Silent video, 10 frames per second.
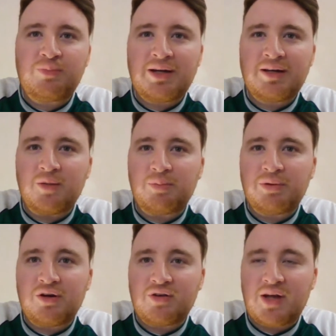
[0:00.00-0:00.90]
picking the
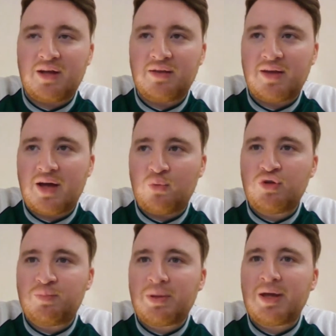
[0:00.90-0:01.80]
players that, that I
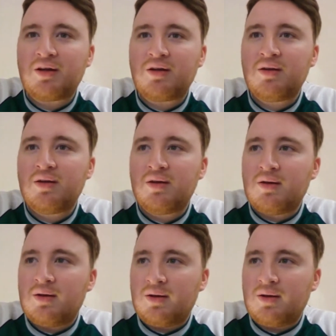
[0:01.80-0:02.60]
would pick. Aye.